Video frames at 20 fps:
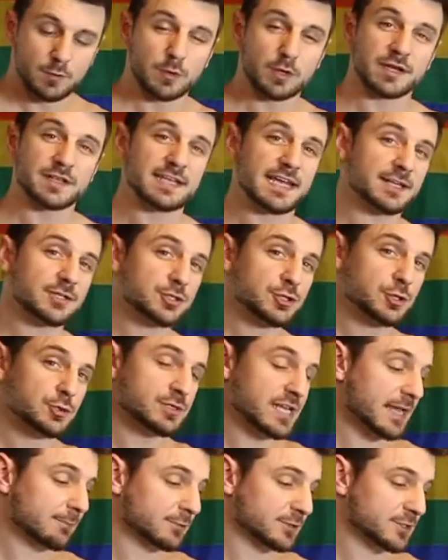we're going to take 2
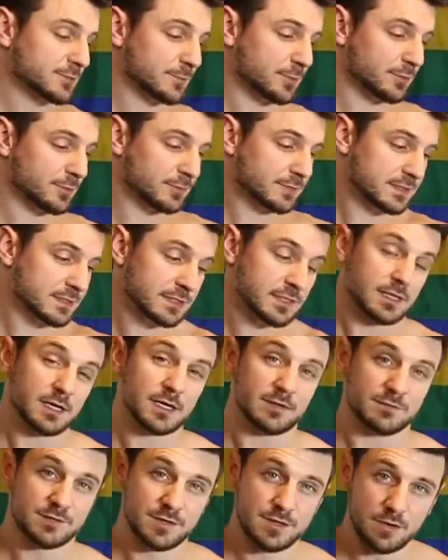tablespoons
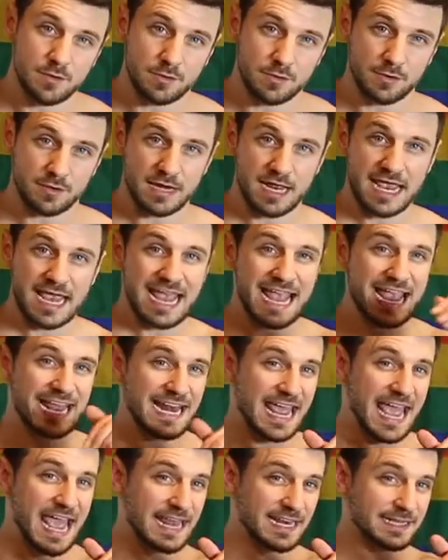of yogurt and
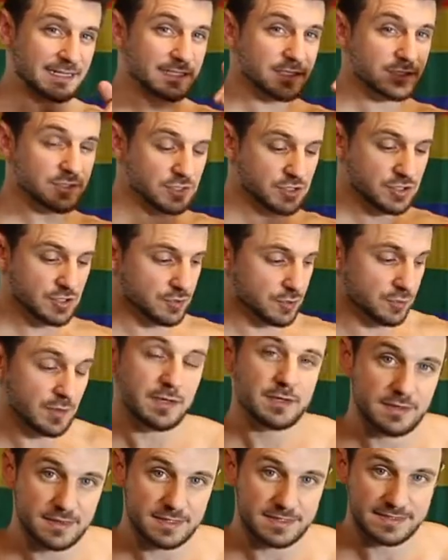add it to
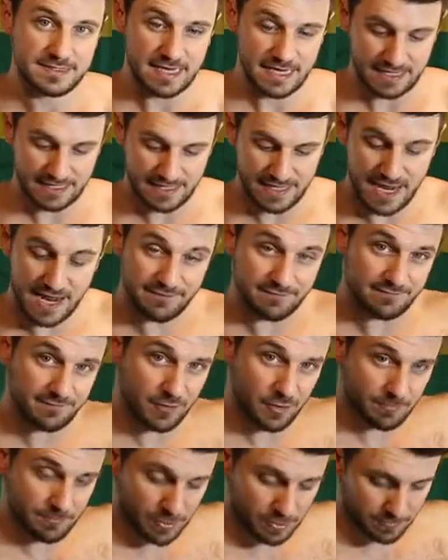the second half of
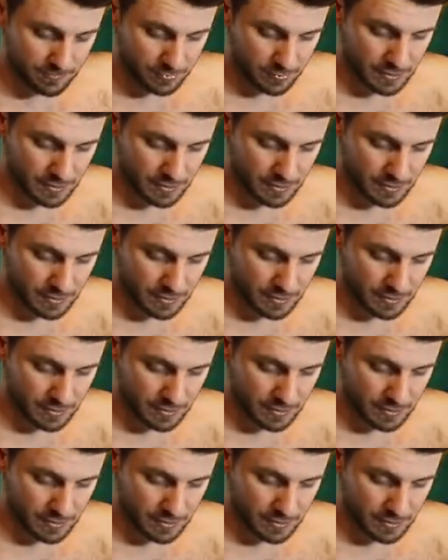our purple